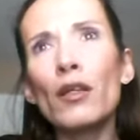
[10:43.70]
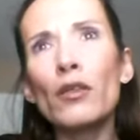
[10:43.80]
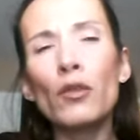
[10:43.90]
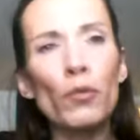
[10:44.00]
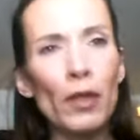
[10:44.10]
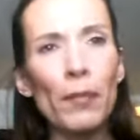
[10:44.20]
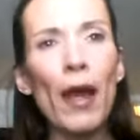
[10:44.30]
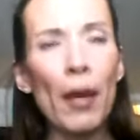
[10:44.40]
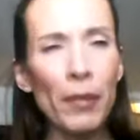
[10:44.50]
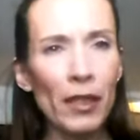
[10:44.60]
you reap
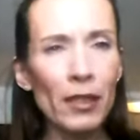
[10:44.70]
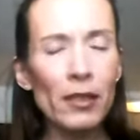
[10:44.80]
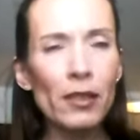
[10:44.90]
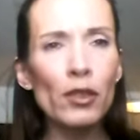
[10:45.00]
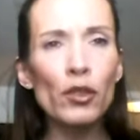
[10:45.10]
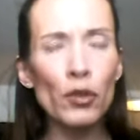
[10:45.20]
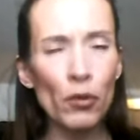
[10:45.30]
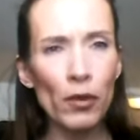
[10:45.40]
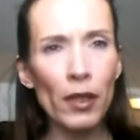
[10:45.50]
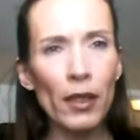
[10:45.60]
happiness and
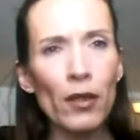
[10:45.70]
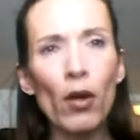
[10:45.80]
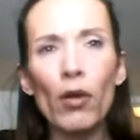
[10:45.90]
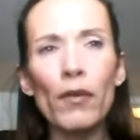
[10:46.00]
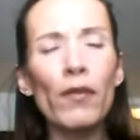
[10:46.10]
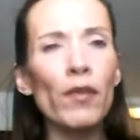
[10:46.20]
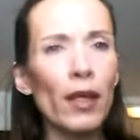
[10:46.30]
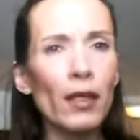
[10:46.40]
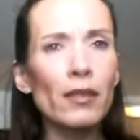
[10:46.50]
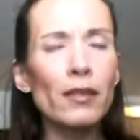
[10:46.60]
joy and all the
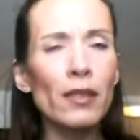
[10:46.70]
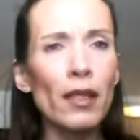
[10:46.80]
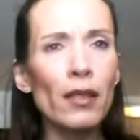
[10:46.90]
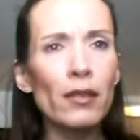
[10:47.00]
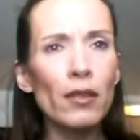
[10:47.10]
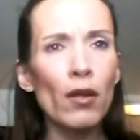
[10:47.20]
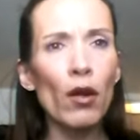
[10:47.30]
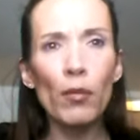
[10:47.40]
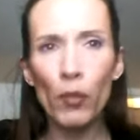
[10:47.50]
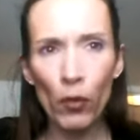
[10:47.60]
things that
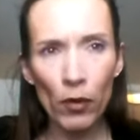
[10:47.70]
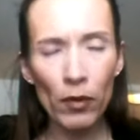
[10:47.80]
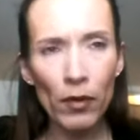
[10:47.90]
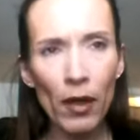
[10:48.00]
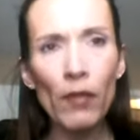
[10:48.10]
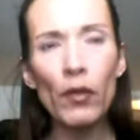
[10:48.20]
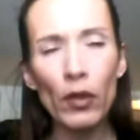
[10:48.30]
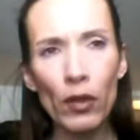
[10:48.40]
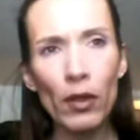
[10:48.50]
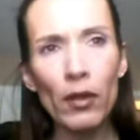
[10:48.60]
are born of the
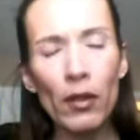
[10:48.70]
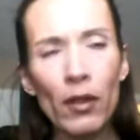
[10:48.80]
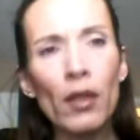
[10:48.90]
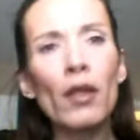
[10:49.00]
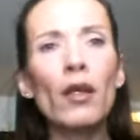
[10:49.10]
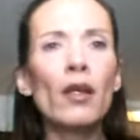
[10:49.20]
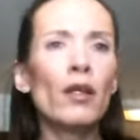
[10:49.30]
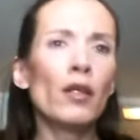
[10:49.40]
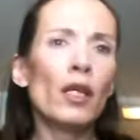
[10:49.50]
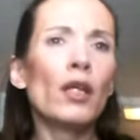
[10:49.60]
good.
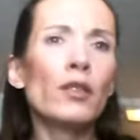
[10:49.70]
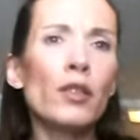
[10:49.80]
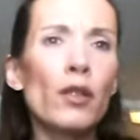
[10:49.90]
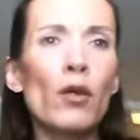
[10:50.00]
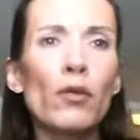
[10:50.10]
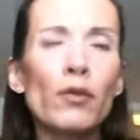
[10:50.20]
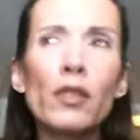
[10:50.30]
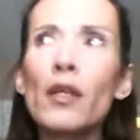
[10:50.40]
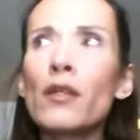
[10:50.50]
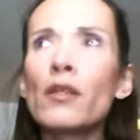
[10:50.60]
To
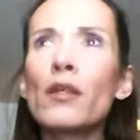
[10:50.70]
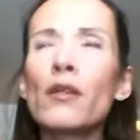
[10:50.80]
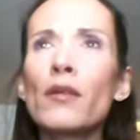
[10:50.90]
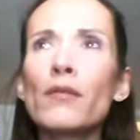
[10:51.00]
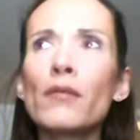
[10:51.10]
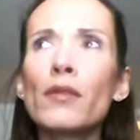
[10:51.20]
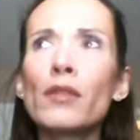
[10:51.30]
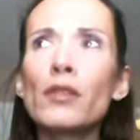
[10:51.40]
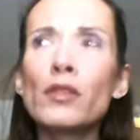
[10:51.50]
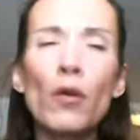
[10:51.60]
those
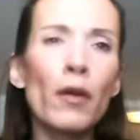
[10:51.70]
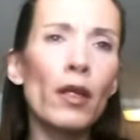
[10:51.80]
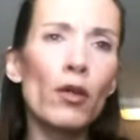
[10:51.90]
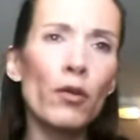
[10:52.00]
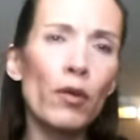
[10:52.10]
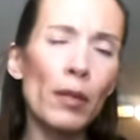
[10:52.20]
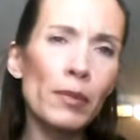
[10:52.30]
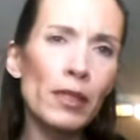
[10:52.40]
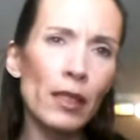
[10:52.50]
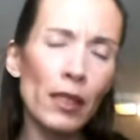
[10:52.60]
sowing a
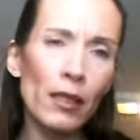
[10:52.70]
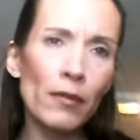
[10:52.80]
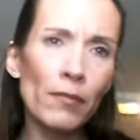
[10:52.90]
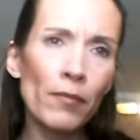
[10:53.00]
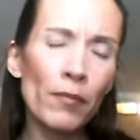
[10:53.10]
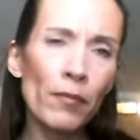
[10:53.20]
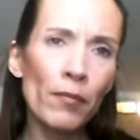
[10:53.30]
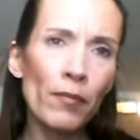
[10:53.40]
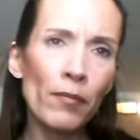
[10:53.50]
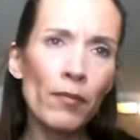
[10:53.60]
corrupt seed,
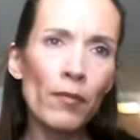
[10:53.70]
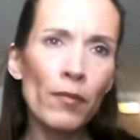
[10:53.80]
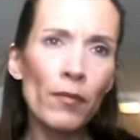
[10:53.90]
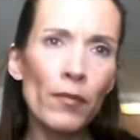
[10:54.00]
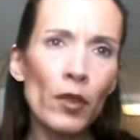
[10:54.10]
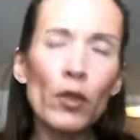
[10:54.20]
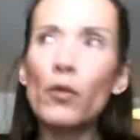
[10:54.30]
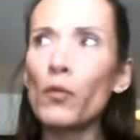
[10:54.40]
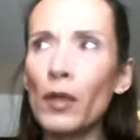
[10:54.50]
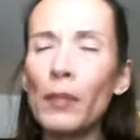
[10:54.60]

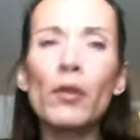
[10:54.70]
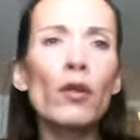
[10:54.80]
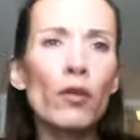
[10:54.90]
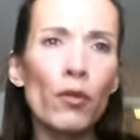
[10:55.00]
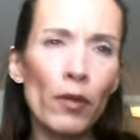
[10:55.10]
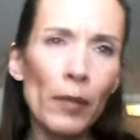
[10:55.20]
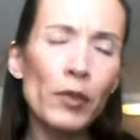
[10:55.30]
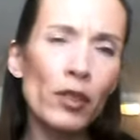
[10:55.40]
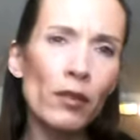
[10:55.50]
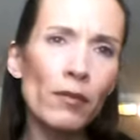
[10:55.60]
you reap
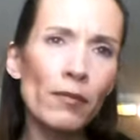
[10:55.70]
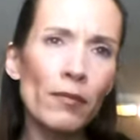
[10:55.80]
corruption.